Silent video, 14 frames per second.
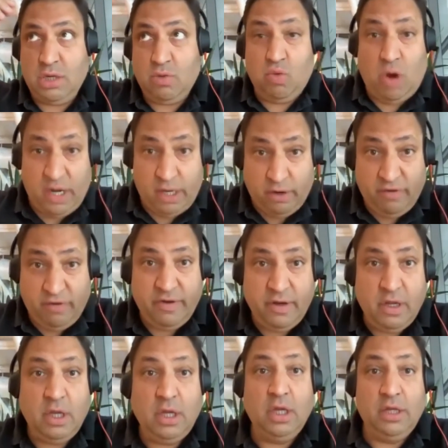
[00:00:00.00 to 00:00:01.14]
wires,
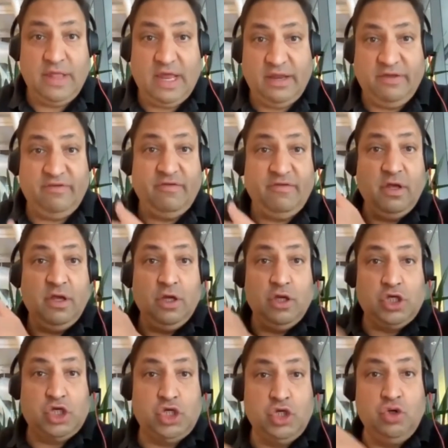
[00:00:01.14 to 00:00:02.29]
that is,
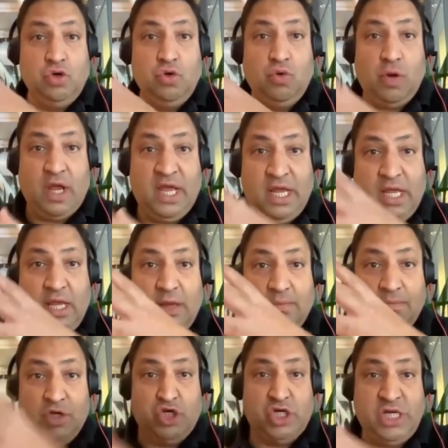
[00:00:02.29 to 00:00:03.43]
to a
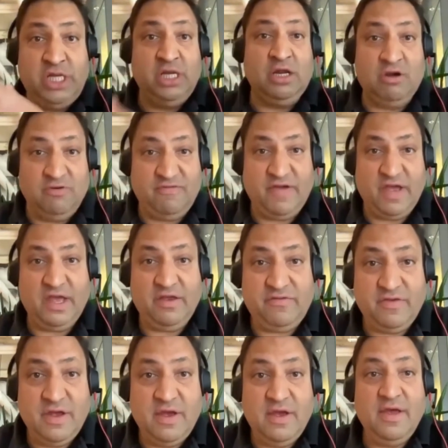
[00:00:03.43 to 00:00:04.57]
machine interface
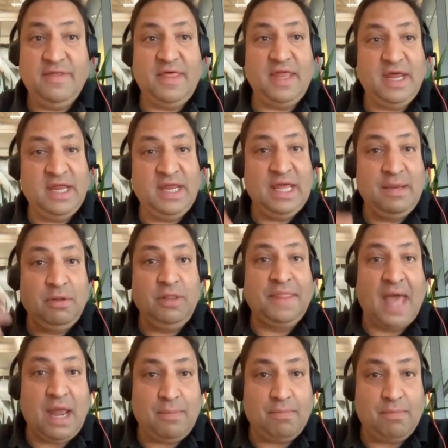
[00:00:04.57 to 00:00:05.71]
that enabled
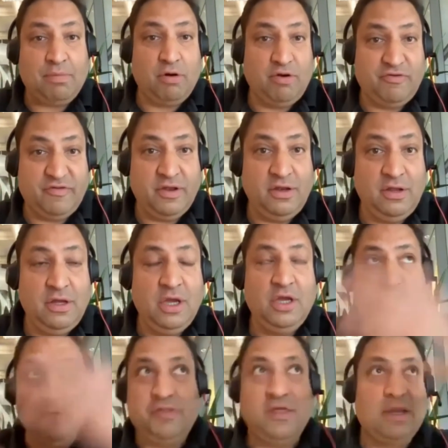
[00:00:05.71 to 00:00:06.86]
that person
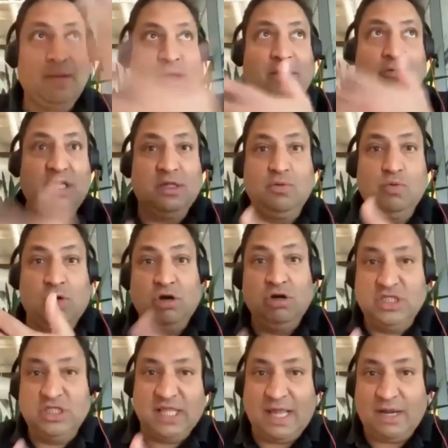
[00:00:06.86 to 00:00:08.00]
to think about the
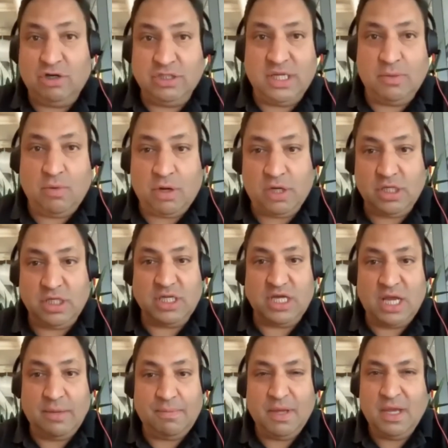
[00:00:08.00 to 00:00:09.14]
words and letters they wanted to
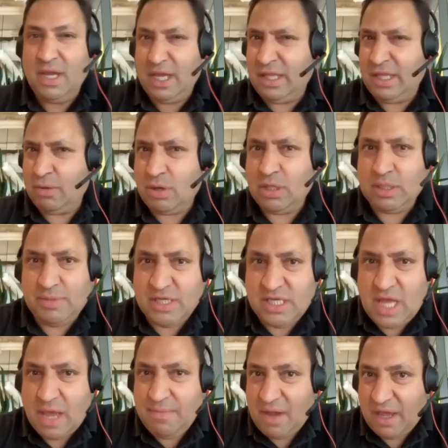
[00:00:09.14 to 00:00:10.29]
type. And they were able to
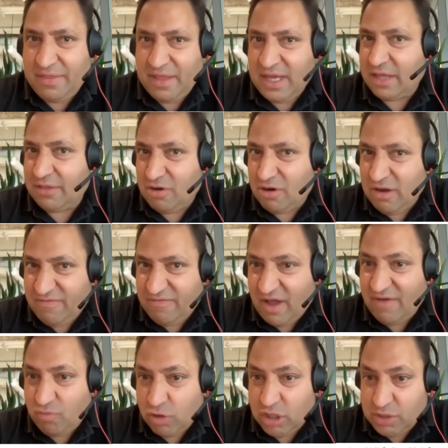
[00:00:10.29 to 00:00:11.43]
type, I think, at
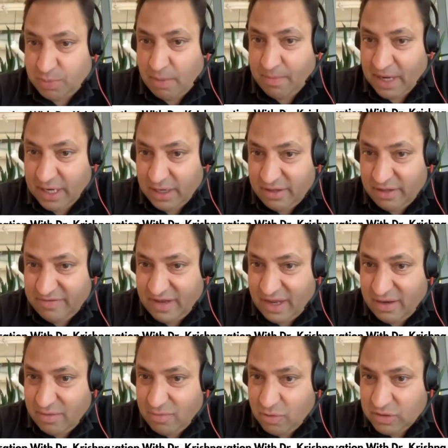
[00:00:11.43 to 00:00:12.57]
35 words per minute.
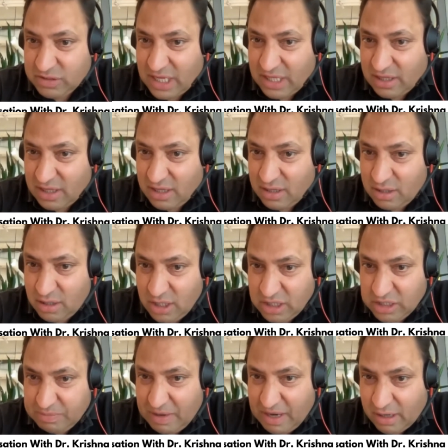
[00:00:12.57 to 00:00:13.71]
Was that the
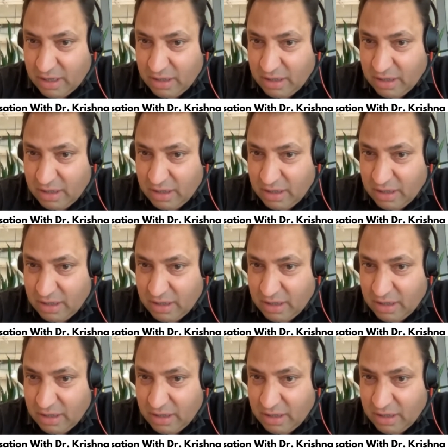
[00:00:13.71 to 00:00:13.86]
spec,